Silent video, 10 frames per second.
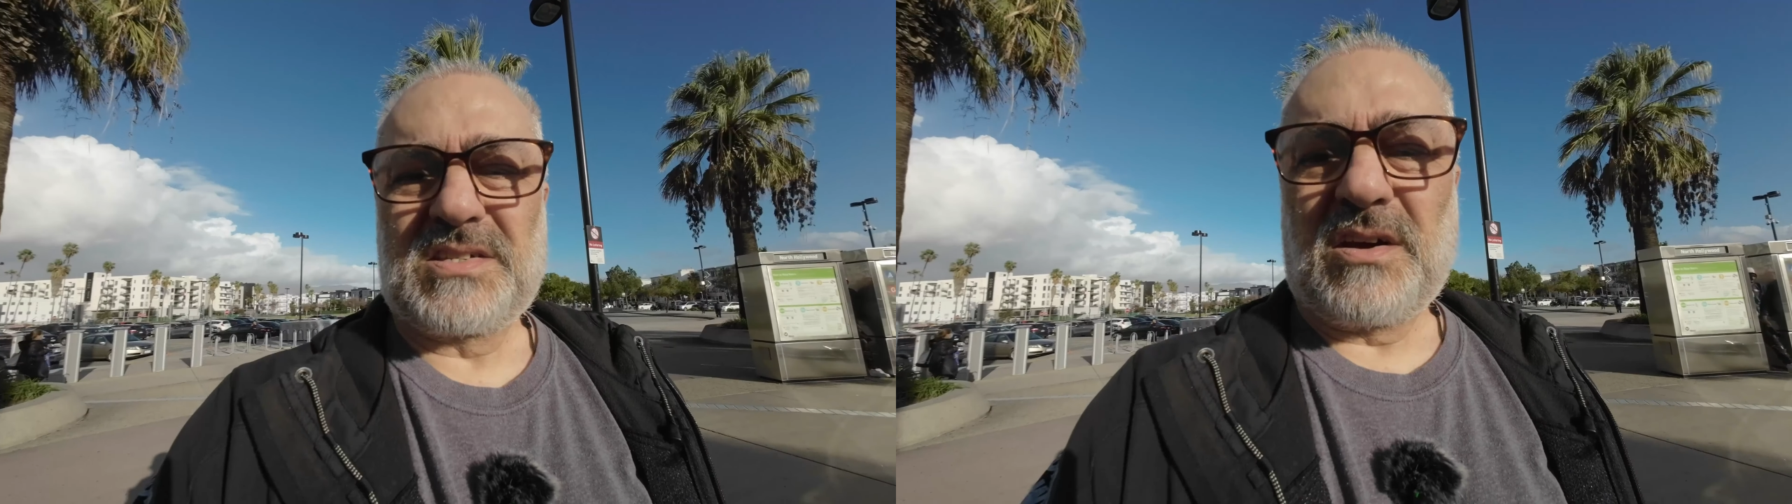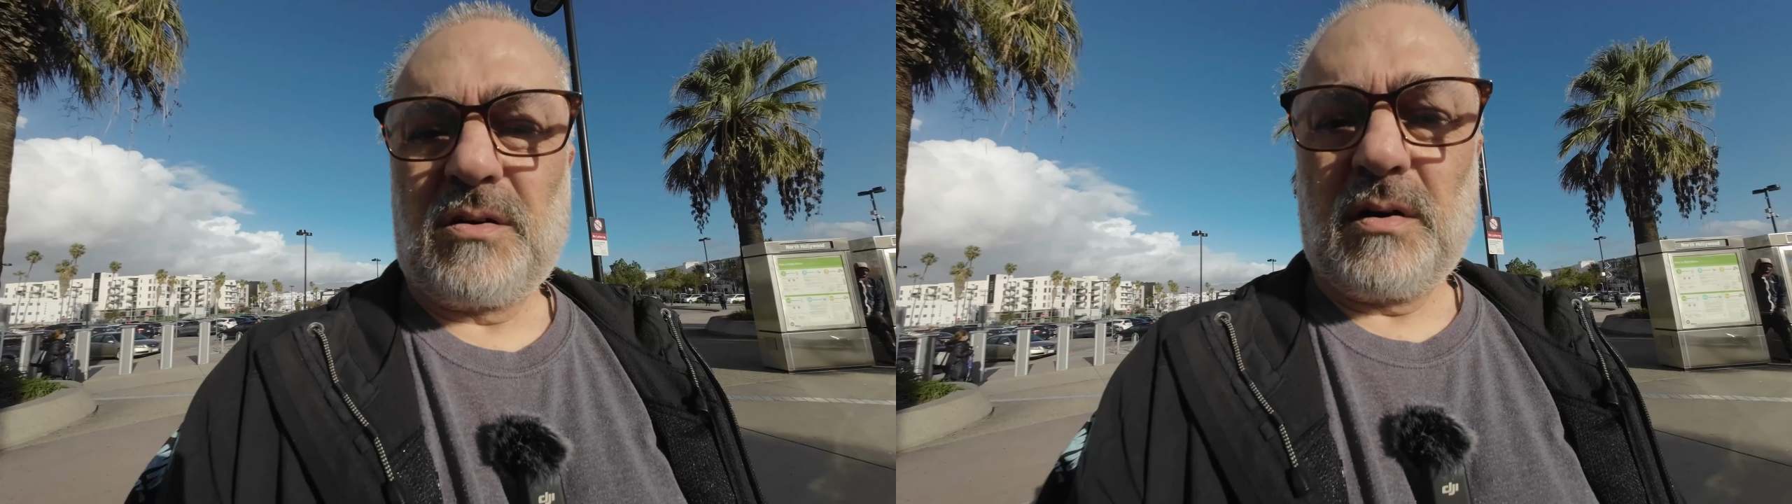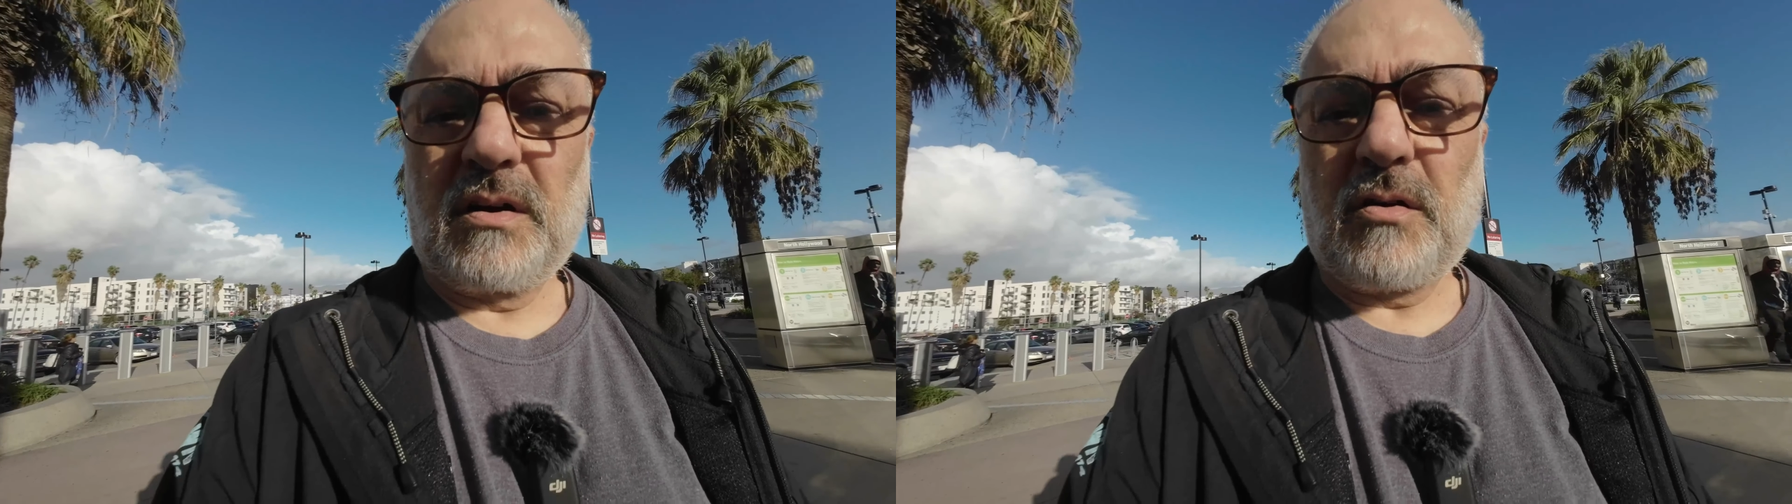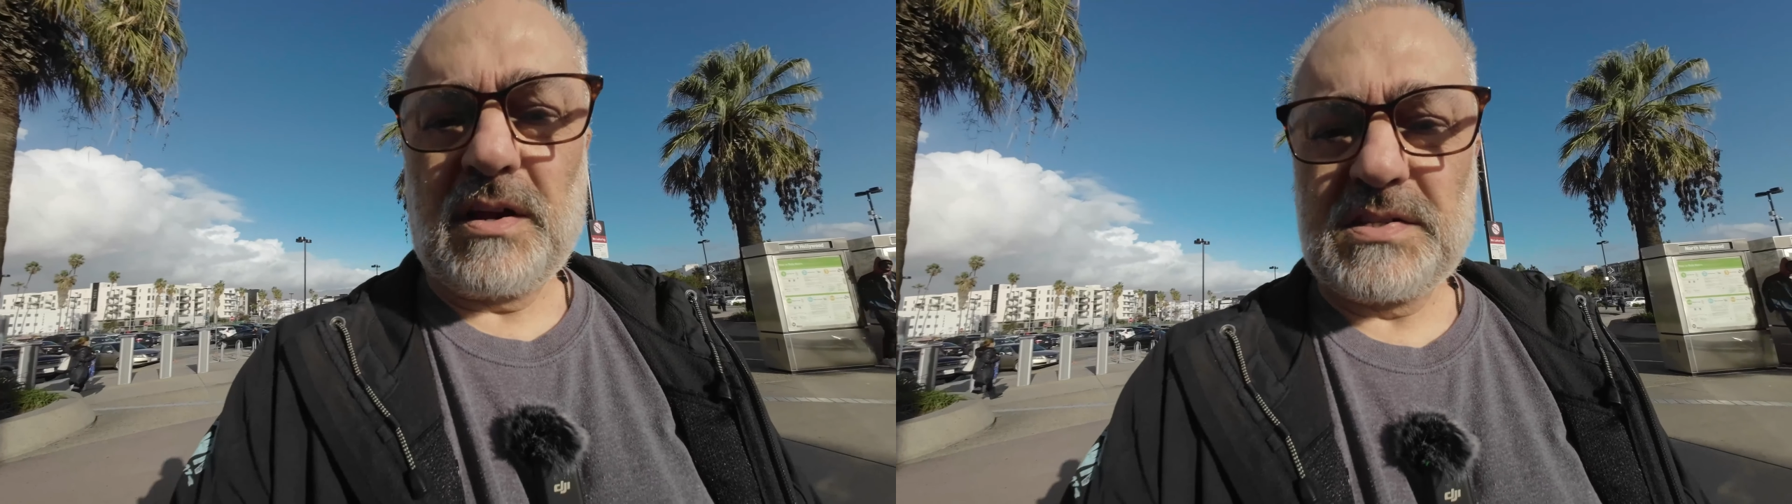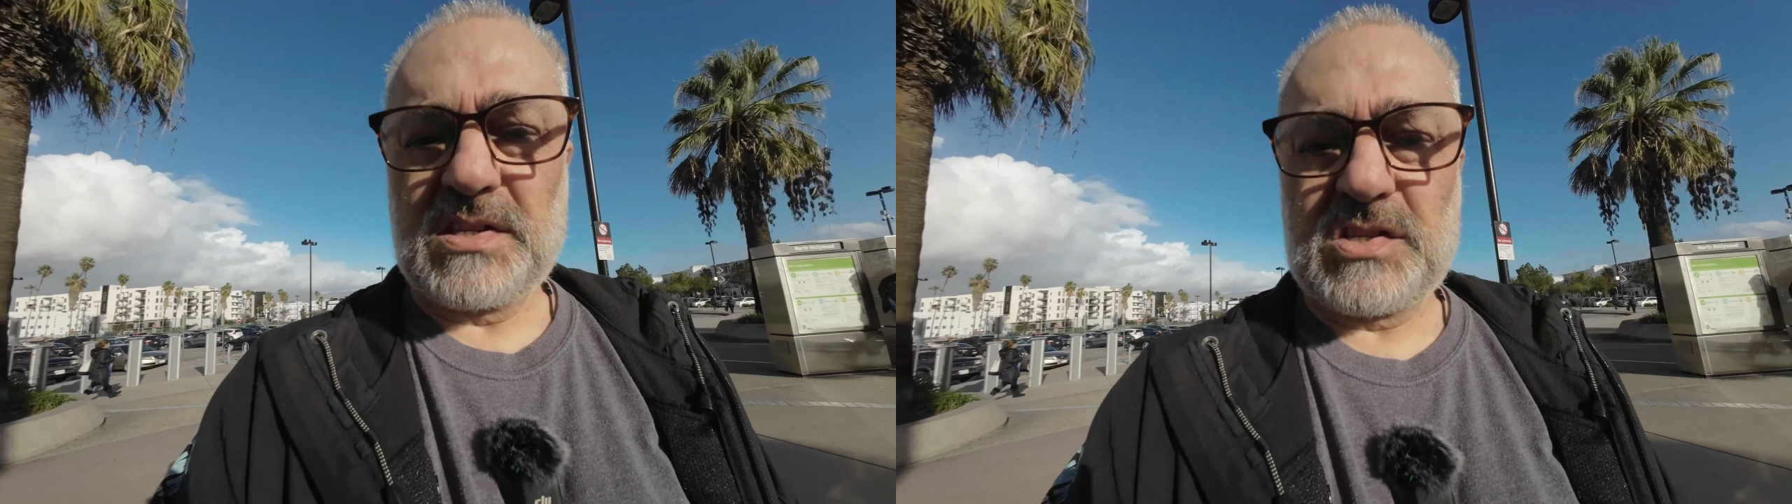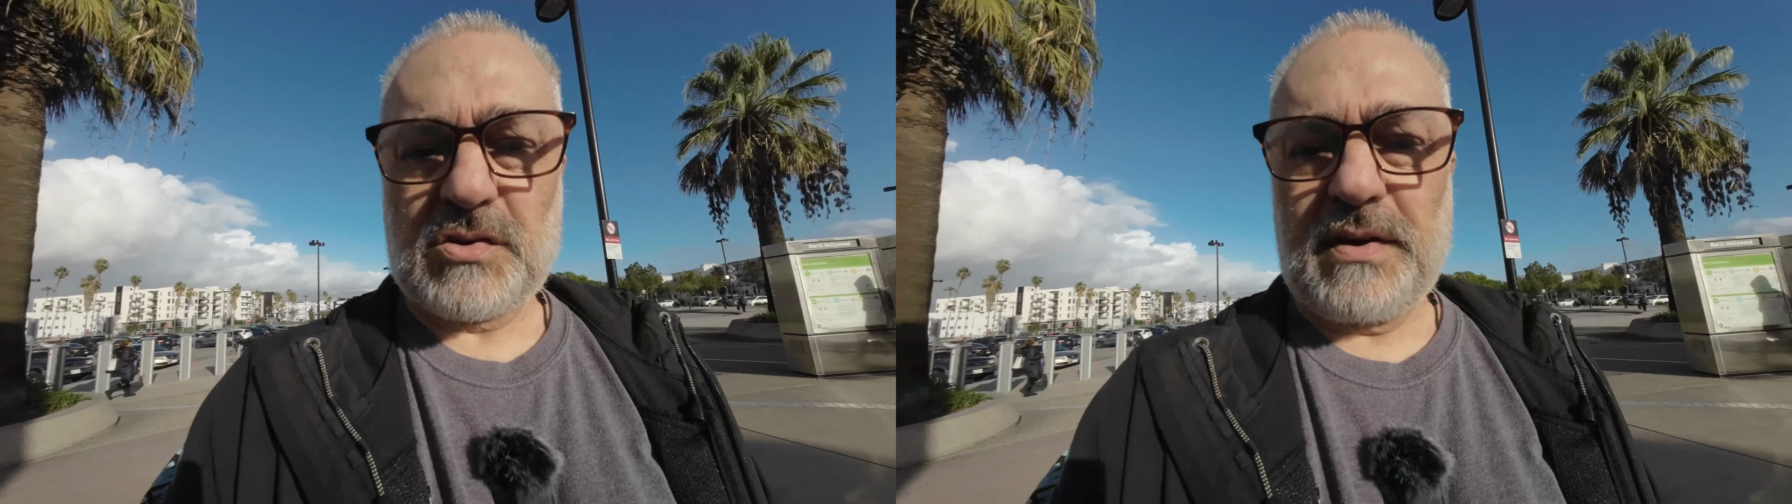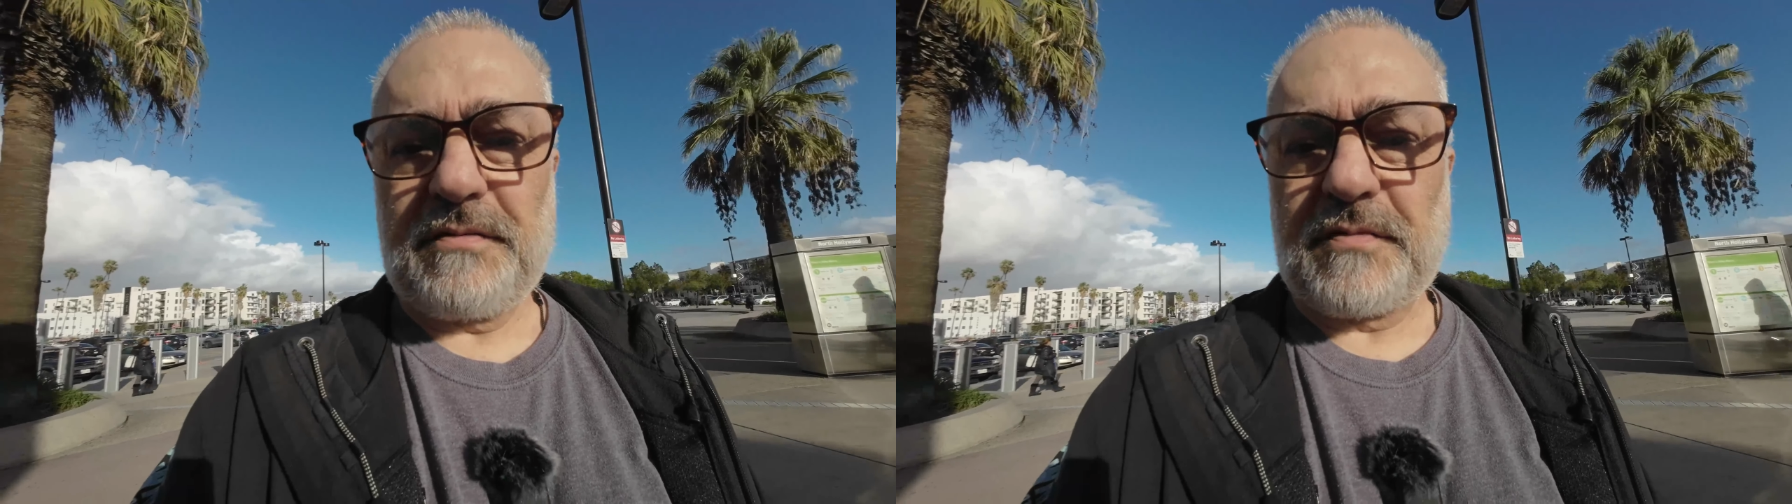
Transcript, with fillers: So across the street